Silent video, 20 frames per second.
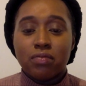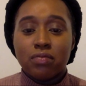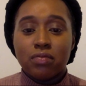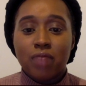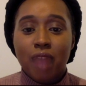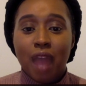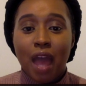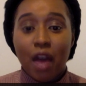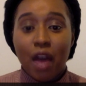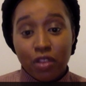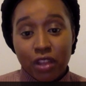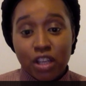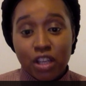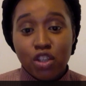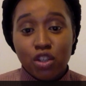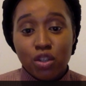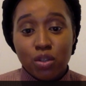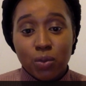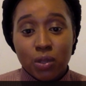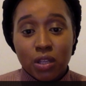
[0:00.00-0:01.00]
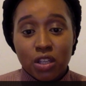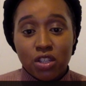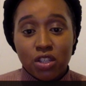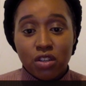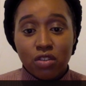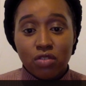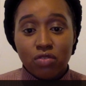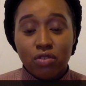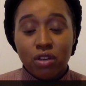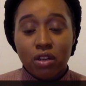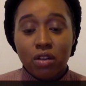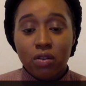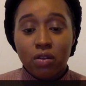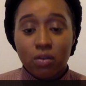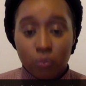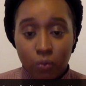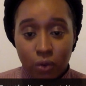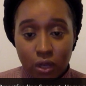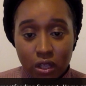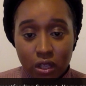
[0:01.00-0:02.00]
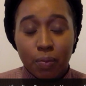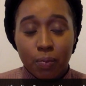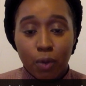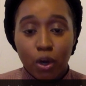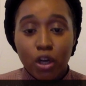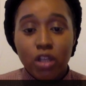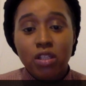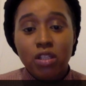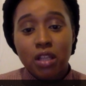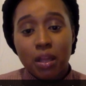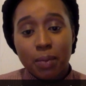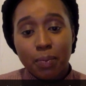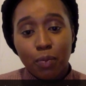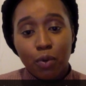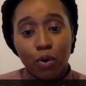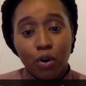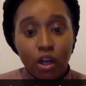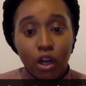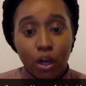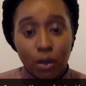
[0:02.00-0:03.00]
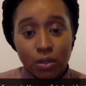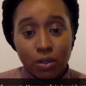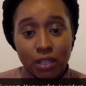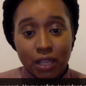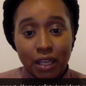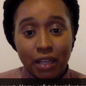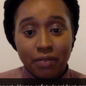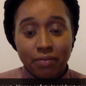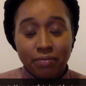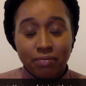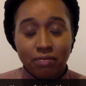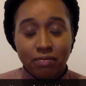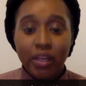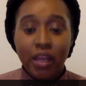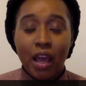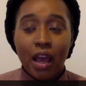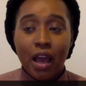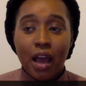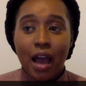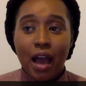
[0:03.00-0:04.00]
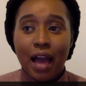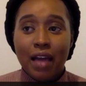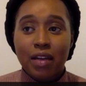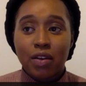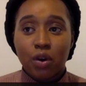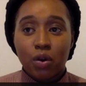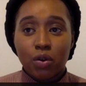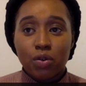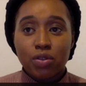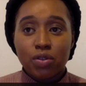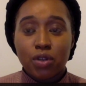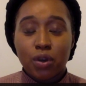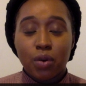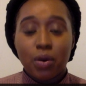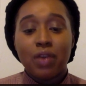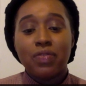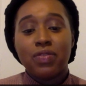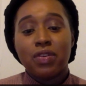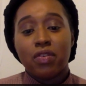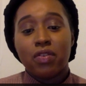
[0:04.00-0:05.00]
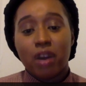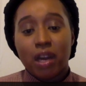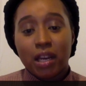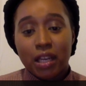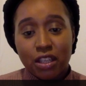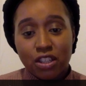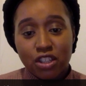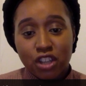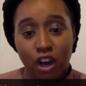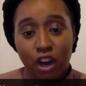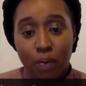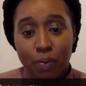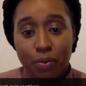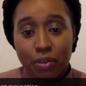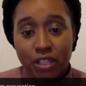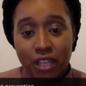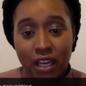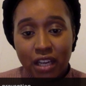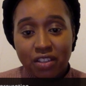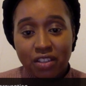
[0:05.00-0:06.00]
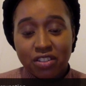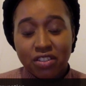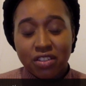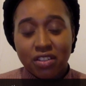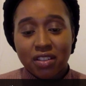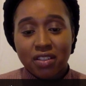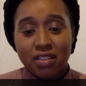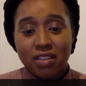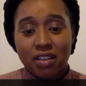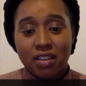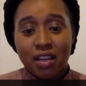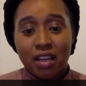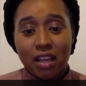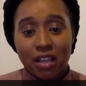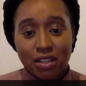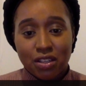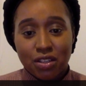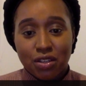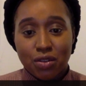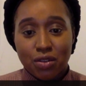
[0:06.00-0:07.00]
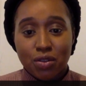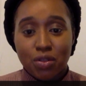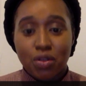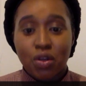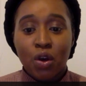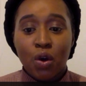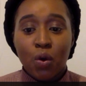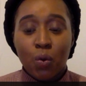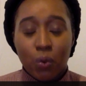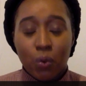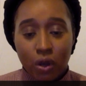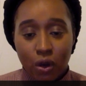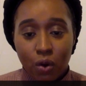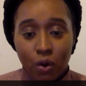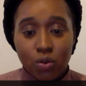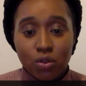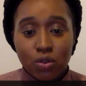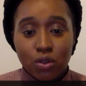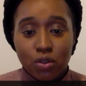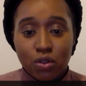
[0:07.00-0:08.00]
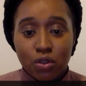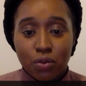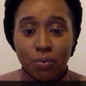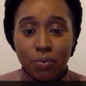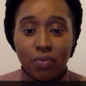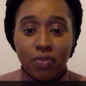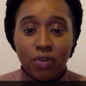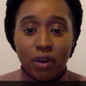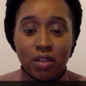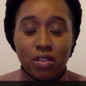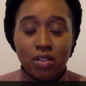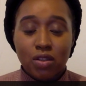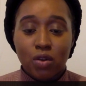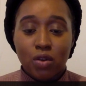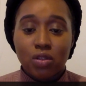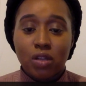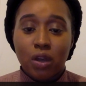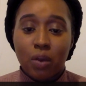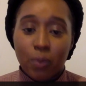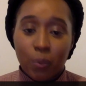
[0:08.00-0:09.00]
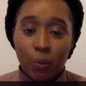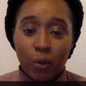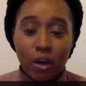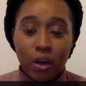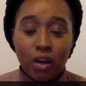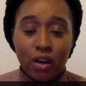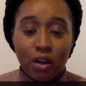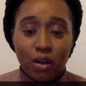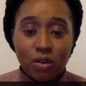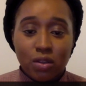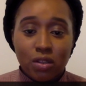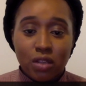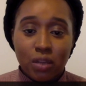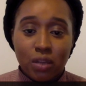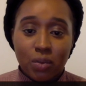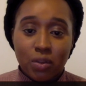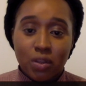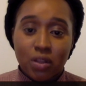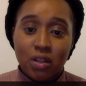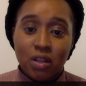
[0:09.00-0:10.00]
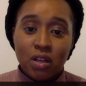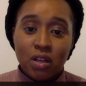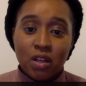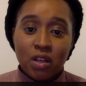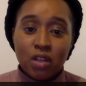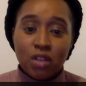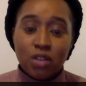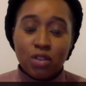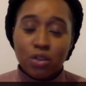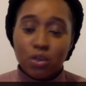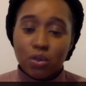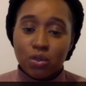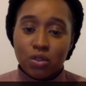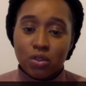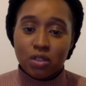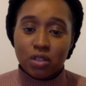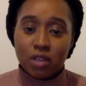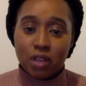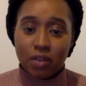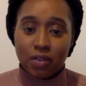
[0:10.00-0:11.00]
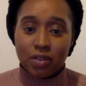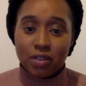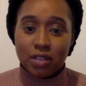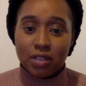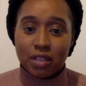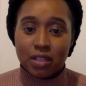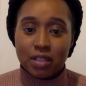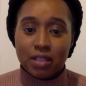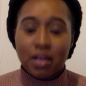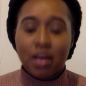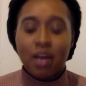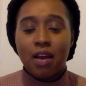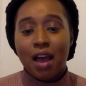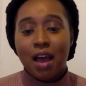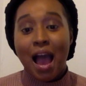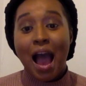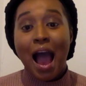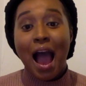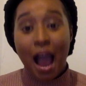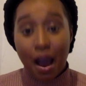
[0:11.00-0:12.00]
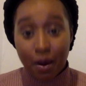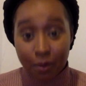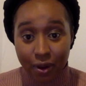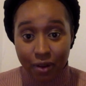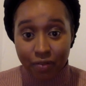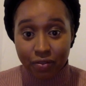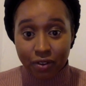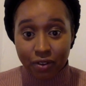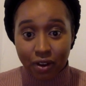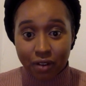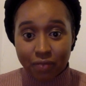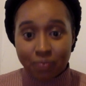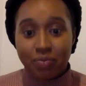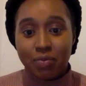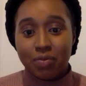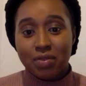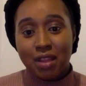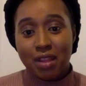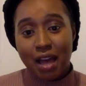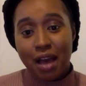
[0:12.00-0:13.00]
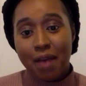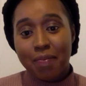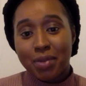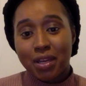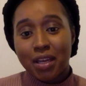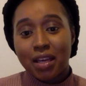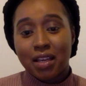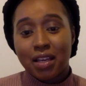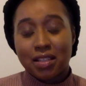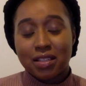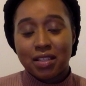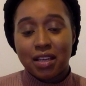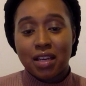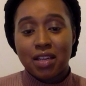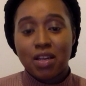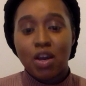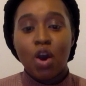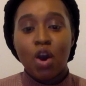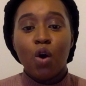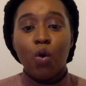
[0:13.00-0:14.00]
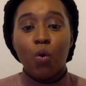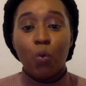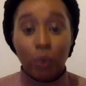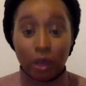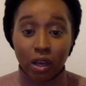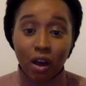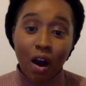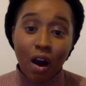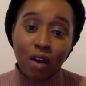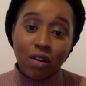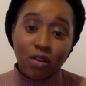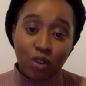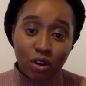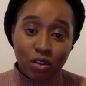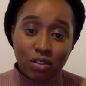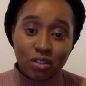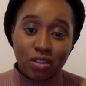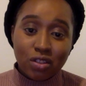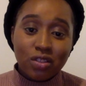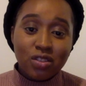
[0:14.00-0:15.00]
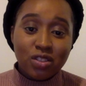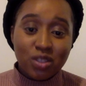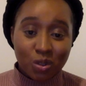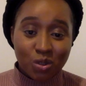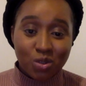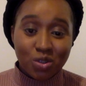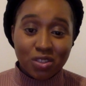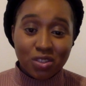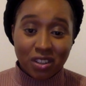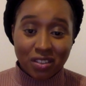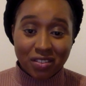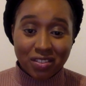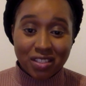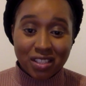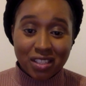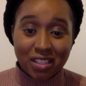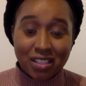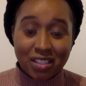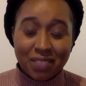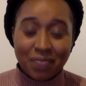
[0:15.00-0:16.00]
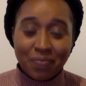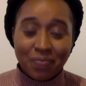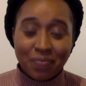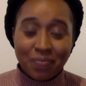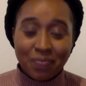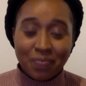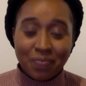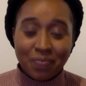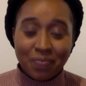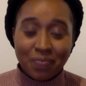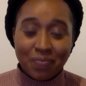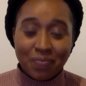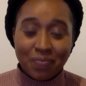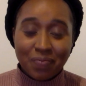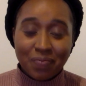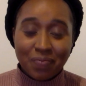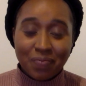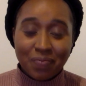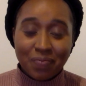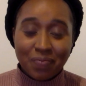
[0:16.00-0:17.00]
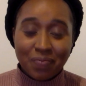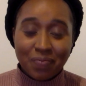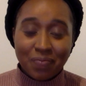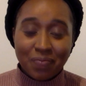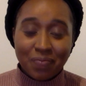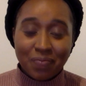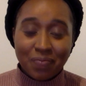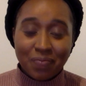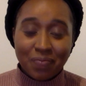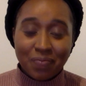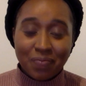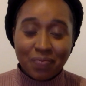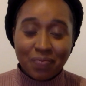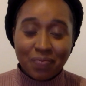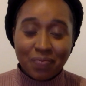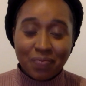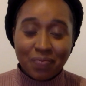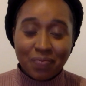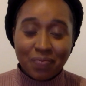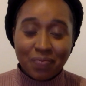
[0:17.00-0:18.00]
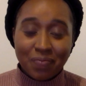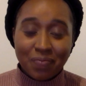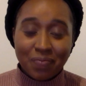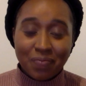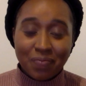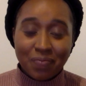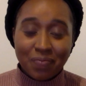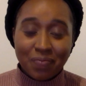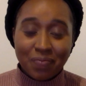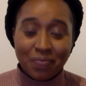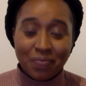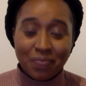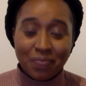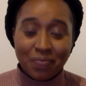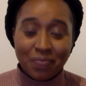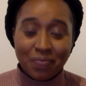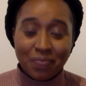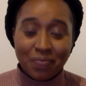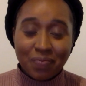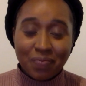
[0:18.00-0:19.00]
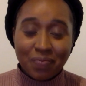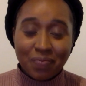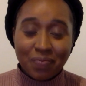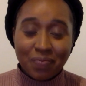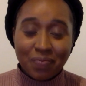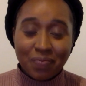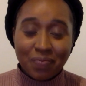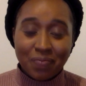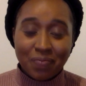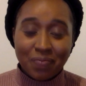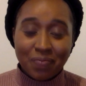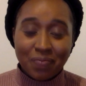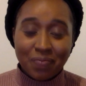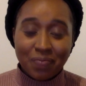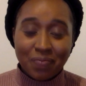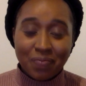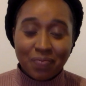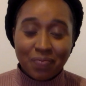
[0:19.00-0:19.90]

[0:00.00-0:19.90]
health issues with the children, we monitor them more closely. And also if there are any child protection issues, we also supervise those and we work closely with social services. However, that being said, we are not social services. And just one more time for those who may have missed that,